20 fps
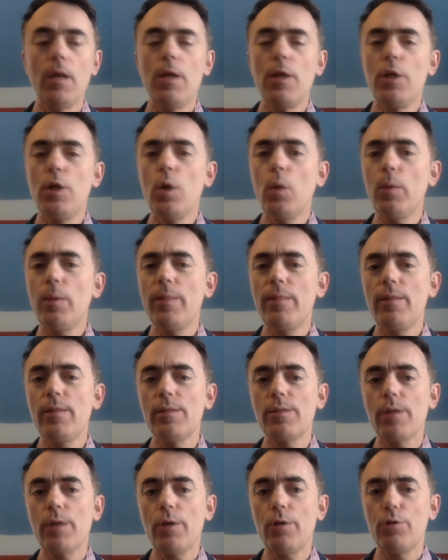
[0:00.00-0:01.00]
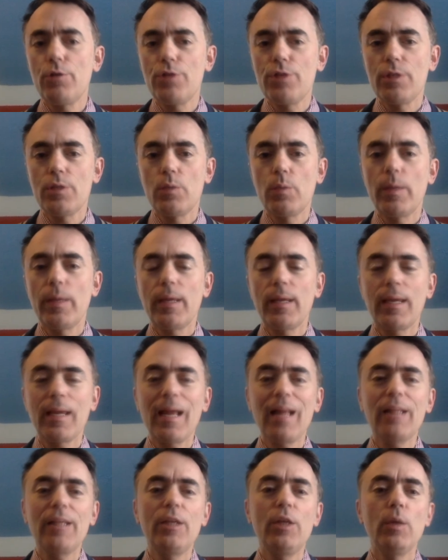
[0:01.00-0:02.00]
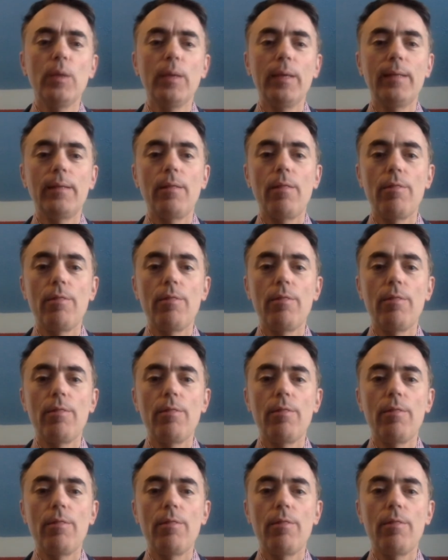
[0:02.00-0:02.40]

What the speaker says: Knowing these energies, we can calculate